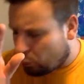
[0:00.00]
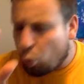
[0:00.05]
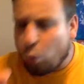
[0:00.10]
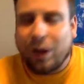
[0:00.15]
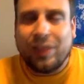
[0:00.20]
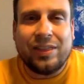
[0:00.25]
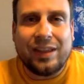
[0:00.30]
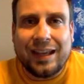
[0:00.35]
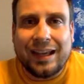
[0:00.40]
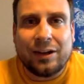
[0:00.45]

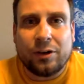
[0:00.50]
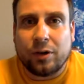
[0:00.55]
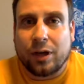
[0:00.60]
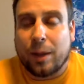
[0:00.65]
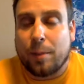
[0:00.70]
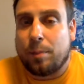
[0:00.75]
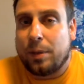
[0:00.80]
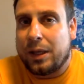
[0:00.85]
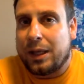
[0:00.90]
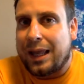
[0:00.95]
when the
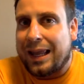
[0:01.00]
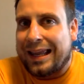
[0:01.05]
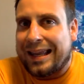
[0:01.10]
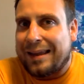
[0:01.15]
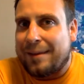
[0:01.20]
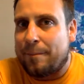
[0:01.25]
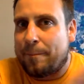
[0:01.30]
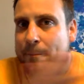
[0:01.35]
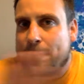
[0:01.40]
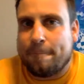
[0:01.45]
internet
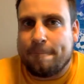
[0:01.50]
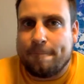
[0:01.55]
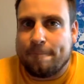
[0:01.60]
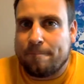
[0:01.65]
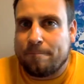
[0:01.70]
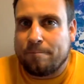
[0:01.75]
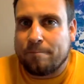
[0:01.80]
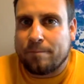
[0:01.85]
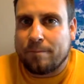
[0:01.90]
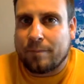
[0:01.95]
became
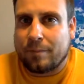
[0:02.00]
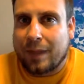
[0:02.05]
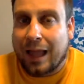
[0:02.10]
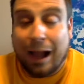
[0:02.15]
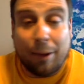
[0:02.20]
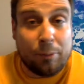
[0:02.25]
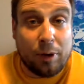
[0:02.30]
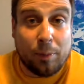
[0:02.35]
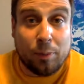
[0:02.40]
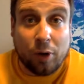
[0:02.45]

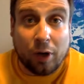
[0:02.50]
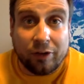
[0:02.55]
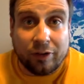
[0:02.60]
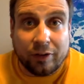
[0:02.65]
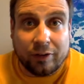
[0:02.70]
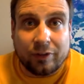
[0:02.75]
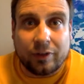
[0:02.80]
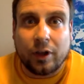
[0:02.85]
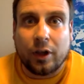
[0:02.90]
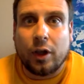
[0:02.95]

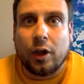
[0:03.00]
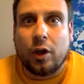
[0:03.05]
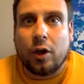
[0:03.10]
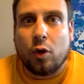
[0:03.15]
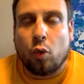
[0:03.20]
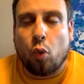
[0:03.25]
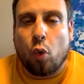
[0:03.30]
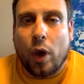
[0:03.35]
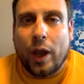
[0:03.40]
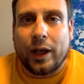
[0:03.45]
omnipresent,
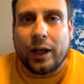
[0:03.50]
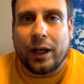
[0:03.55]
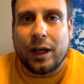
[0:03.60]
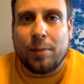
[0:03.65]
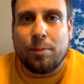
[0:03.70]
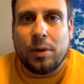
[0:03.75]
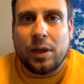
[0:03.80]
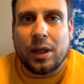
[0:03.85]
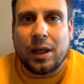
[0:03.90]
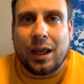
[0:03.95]
when
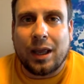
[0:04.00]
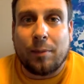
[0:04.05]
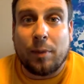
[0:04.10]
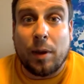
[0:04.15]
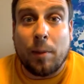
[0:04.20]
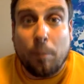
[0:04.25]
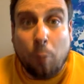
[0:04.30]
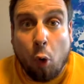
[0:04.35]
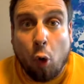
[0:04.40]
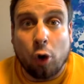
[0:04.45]
it became
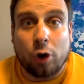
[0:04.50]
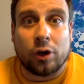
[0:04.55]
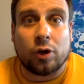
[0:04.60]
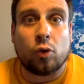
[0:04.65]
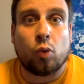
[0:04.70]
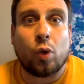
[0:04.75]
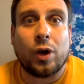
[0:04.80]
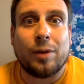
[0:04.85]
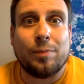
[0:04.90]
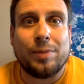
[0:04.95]
important,
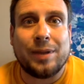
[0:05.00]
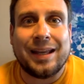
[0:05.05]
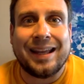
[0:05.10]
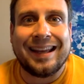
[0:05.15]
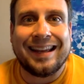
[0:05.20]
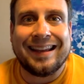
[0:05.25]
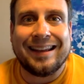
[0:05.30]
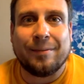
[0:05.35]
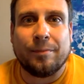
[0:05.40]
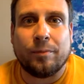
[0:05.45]
when it
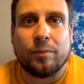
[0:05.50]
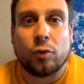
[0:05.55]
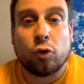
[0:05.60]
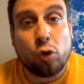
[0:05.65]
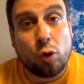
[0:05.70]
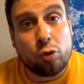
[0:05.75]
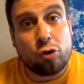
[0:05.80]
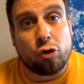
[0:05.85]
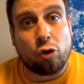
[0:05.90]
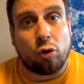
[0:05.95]
became
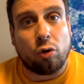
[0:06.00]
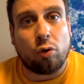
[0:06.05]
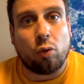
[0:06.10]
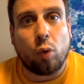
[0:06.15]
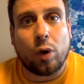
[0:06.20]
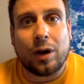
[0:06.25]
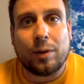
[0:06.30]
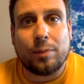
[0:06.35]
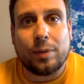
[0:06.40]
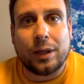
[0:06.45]
crucial,
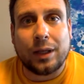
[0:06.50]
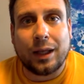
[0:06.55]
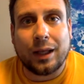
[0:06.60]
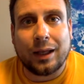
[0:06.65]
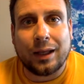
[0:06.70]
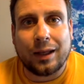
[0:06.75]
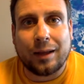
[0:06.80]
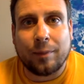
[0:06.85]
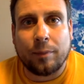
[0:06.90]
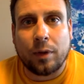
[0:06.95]
when it
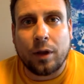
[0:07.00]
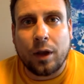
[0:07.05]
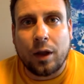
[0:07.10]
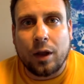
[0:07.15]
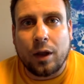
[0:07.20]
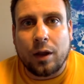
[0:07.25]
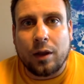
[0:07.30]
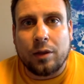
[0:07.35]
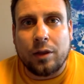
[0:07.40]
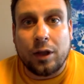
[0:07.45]
became
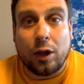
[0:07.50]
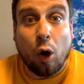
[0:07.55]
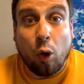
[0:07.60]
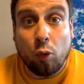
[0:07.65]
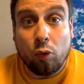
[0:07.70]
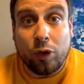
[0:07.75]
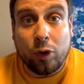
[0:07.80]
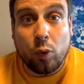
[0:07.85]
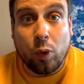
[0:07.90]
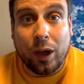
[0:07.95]
the
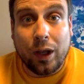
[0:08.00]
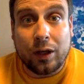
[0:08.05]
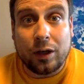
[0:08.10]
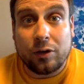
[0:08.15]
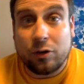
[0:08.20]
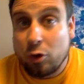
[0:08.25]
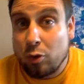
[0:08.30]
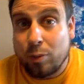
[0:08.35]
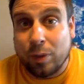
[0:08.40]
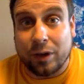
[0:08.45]
only way to
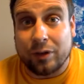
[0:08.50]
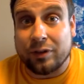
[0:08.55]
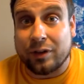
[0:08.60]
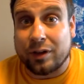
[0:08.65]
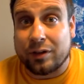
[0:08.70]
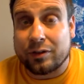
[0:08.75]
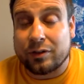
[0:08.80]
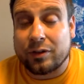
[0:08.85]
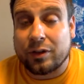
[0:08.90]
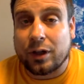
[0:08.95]
do
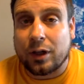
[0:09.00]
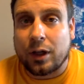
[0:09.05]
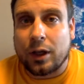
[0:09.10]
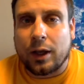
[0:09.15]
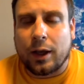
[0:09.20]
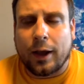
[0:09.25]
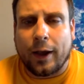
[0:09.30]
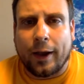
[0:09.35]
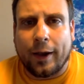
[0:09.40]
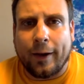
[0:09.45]
business.
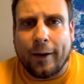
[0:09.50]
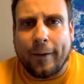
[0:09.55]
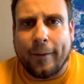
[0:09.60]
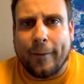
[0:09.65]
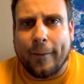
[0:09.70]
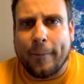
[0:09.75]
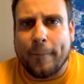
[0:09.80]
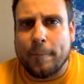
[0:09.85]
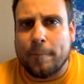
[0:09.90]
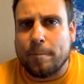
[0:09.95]

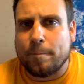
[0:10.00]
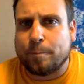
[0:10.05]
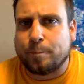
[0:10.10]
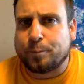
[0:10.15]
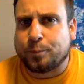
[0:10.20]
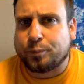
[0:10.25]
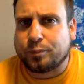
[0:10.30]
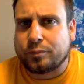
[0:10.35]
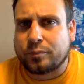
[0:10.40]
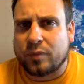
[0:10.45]
The
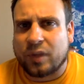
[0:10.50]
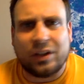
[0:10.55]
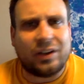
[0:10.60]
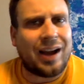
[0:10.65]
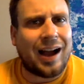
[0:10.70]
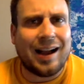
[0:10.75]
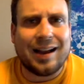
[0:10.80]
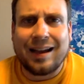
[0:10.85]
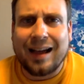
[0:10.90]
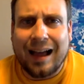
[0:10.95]

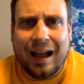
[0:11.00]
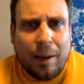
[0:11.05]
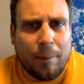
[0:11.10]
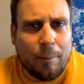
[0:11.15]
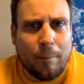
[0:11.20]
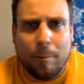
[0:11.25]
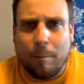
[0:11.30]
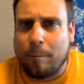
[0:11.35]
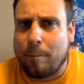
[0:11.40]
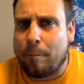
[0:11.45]

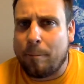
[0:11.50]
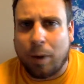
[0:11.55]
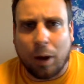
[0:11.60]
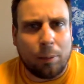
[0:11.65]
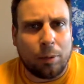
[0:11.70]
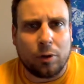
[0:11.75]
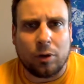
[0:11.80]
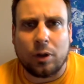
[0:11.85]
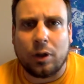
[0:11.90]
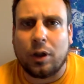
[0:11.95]
dot-com
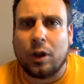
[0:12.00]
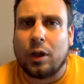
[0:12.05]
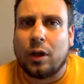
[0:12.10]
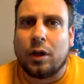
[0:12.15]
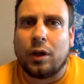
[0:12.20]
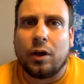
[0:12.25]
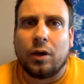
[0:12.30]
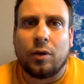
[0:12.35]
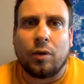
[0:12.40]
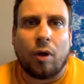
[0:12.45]
bubble,
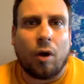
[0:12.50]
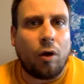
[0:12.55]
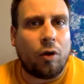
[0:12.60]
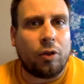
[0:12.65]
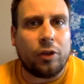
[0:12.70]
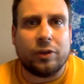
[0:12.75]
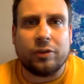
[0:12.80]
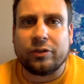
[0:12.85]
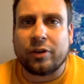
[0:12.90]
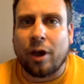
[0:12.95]
all
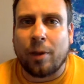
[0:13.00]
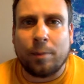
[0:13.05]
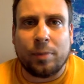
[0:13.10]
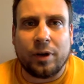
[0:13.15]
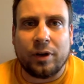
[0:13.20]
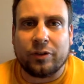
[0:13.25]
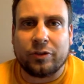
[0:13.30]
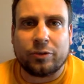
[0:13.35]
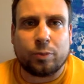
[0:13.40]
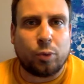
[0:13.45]
these
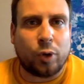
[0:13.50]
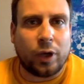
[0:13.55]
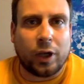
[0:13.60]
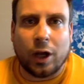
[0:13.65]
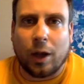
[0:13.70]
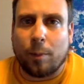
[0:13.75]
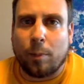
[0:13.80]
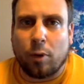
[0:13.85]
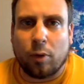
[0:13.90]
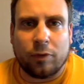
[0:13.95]
companies
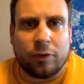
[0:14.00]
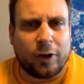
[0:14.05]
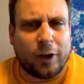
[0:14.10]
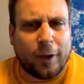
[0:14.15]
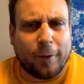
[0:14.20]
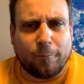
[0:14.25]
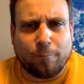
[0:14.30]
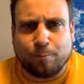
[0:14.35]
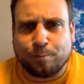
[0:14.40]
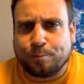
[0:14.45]
springing up
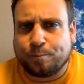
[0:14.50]
overnight.